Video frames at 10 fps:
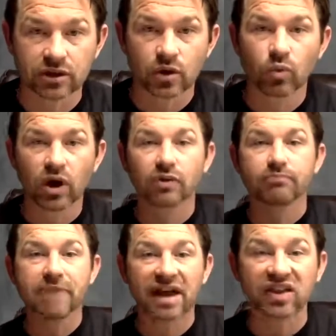Well,
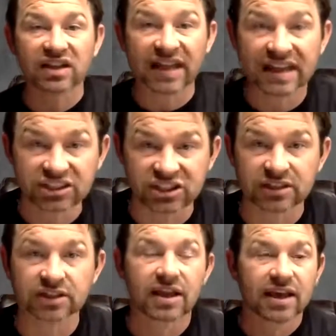
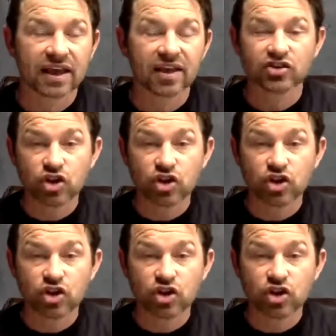methylation is